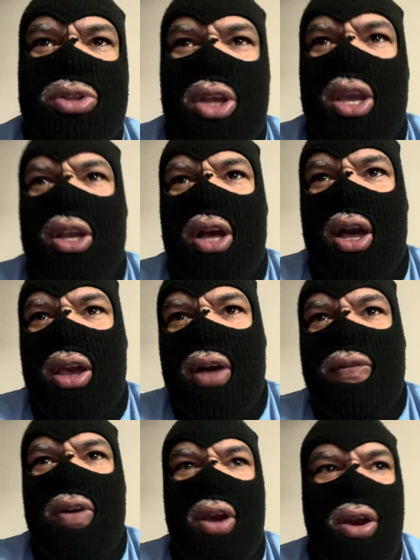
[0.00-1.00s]
thing I
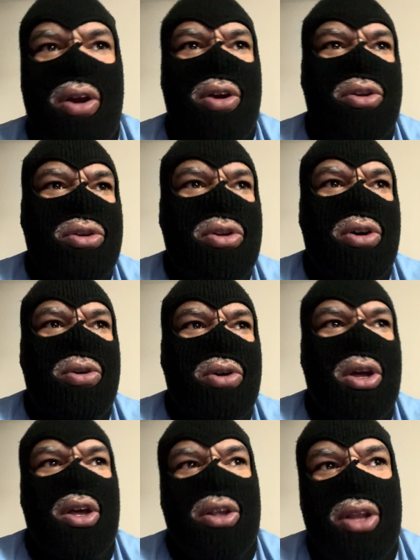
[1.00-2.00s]
ever heard.
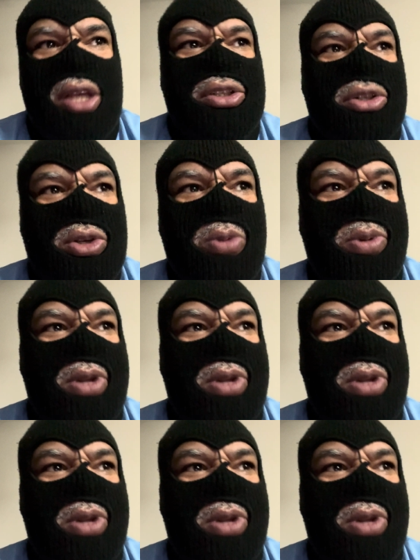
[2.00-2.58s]
That's stupid.